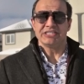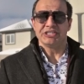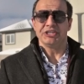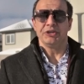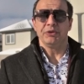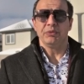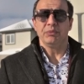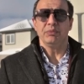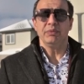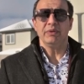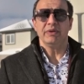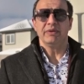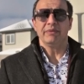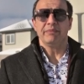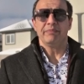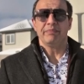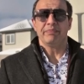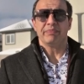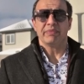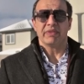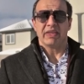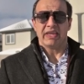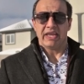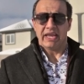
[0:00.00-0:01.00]
tuned.
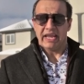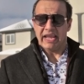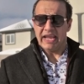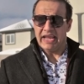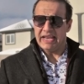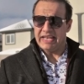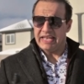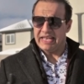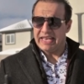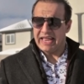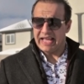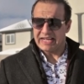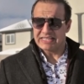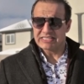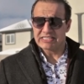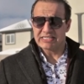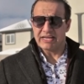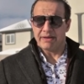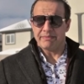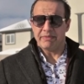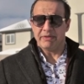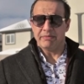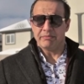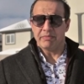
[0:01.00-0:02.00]
In next
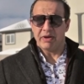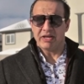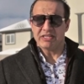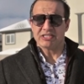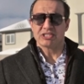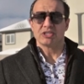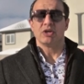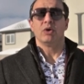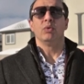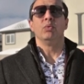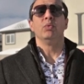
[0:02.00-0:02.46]
coming months,